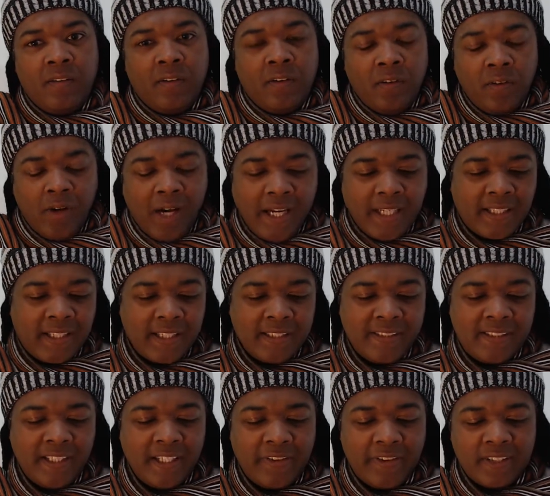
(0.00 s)
Right,
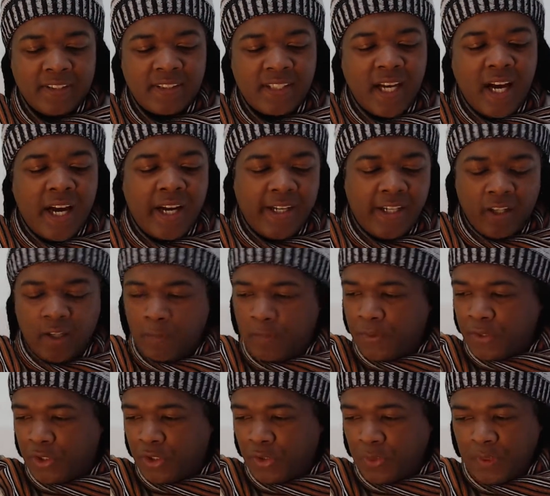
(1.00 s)
Cancerians, hi, hope
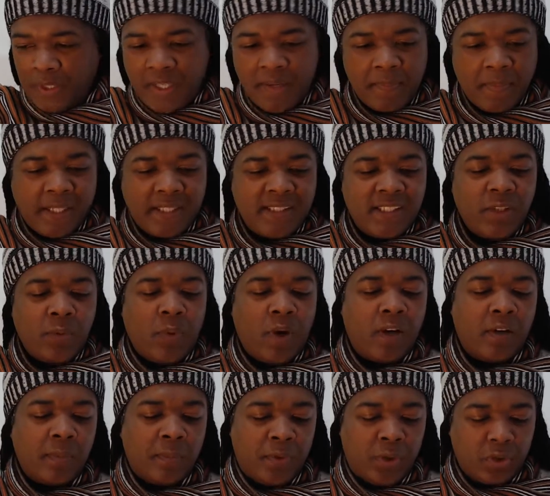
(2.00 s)
you're doing amazing.
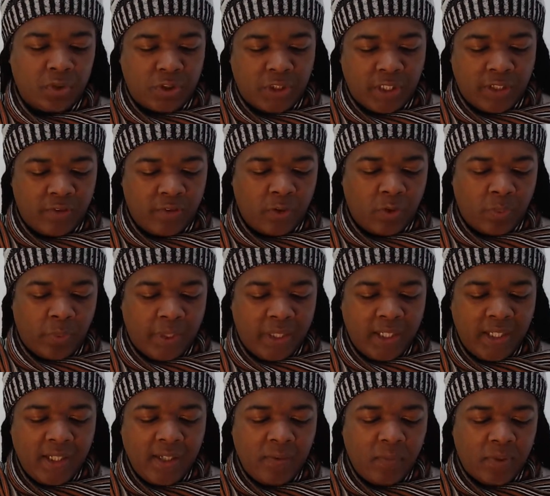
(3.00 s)
Welcome to your general
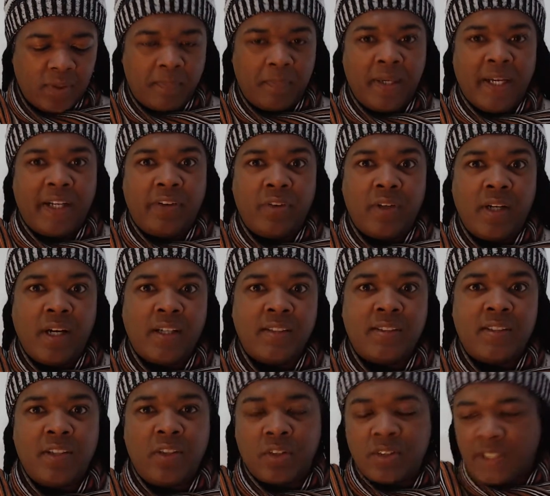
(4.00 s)
reading with me, Adrian
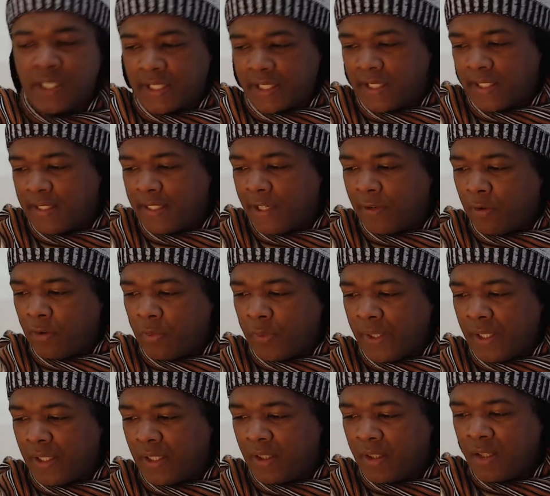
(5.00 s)
Nelson, your psychic tarot
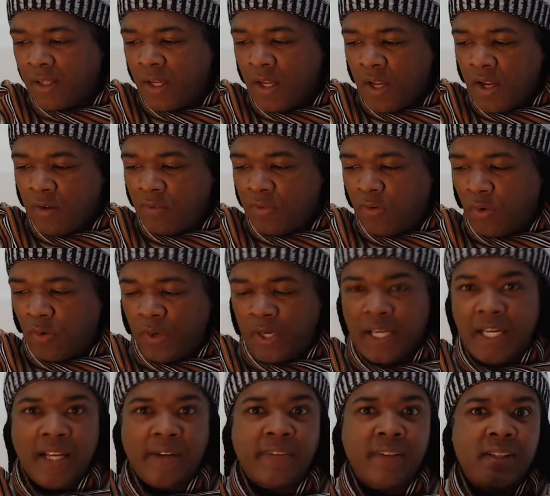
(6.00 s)
reader for
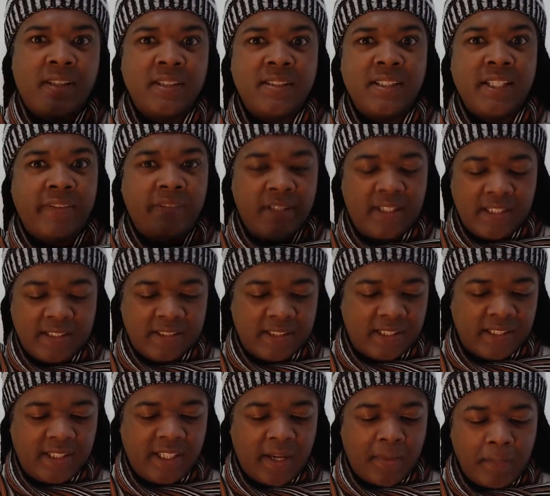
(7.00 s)
11th to 17th
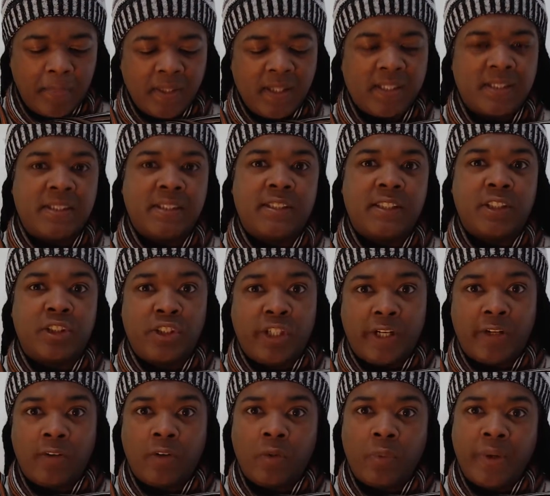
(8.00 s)
September. This is a
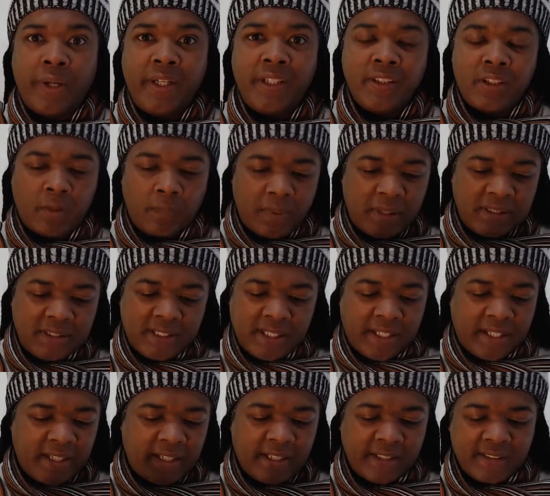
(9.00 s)
general reading, so please
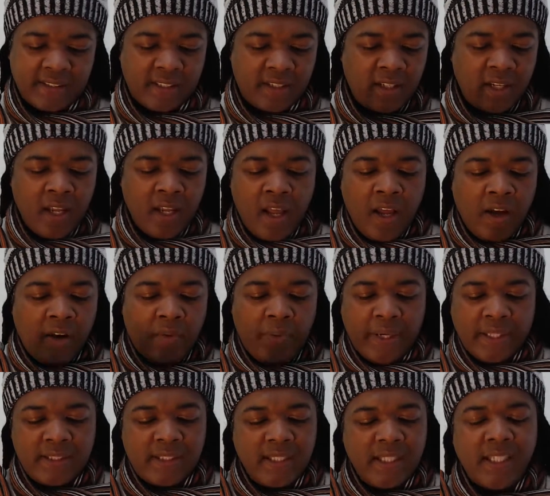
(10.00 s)
take it as it
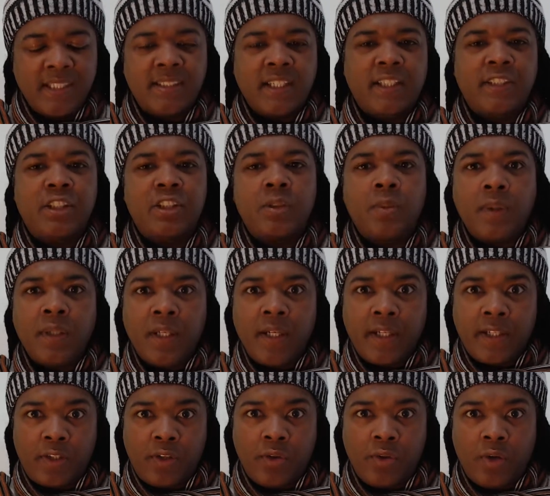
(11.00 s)
resonates. I just want to
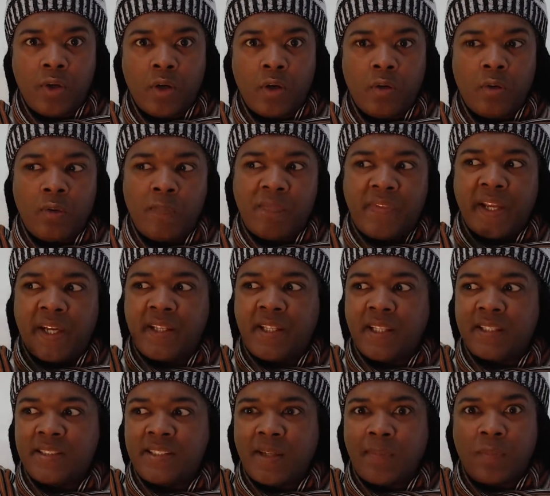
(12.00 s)
let you know that
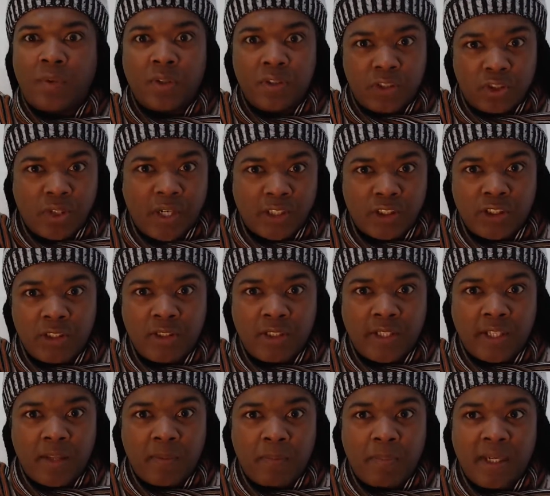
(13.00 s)
there's some construction
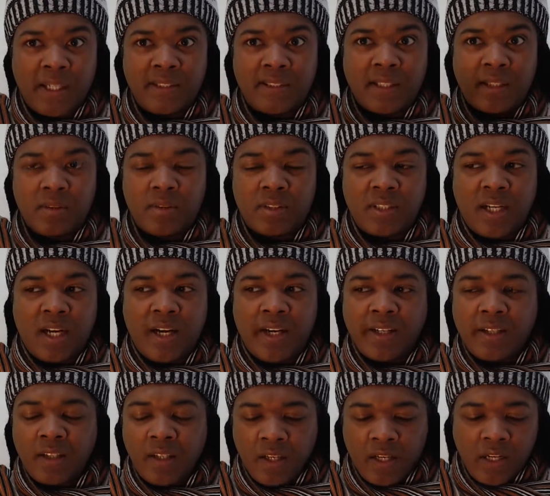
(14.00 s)
taking place
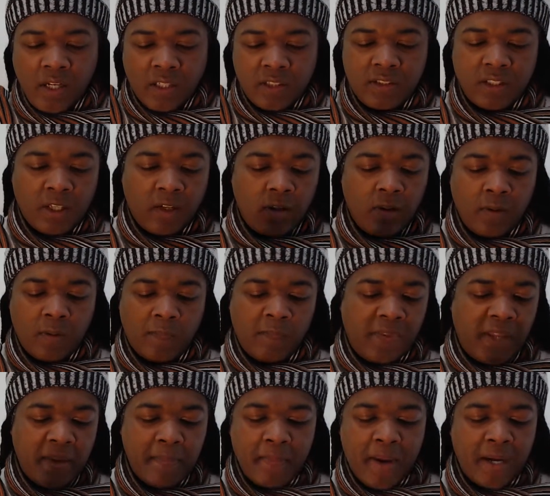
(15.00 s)
outside, so
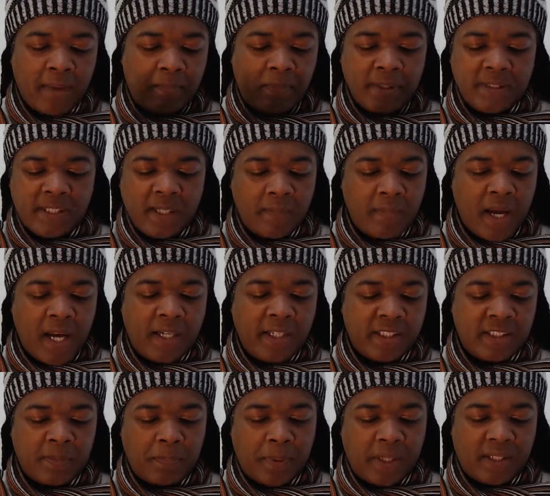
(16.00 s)
there might be some
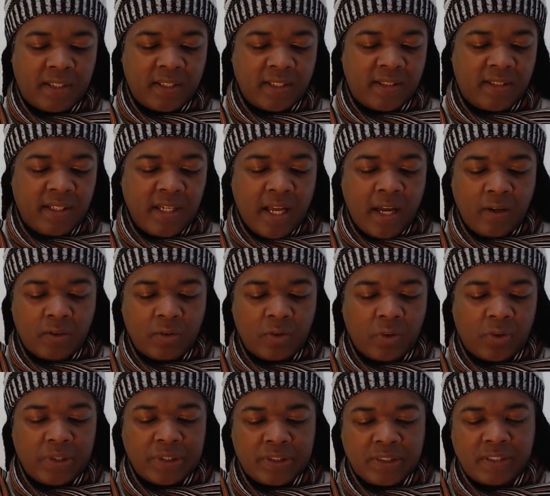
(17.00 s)
unexpected loud
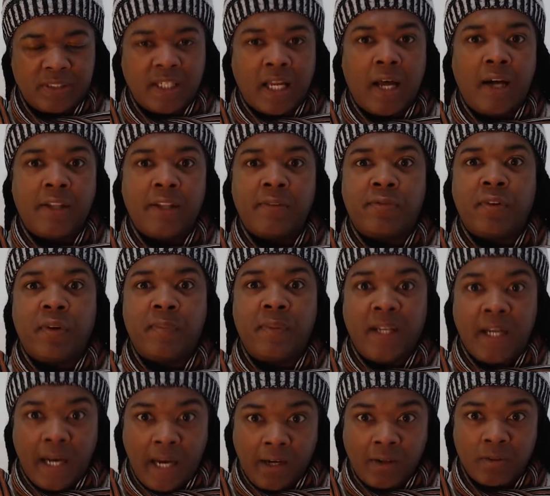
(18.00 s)
noises either from the
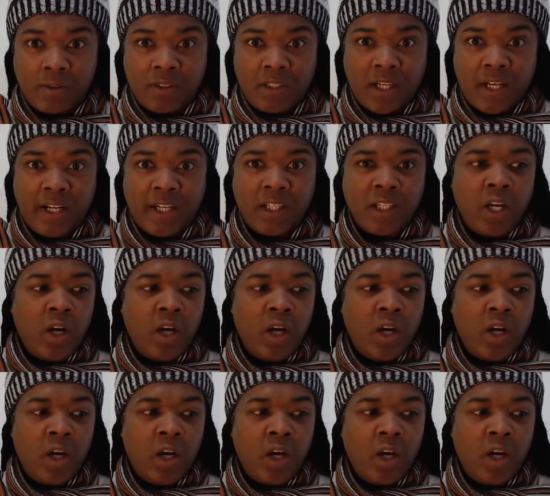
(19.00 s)
outside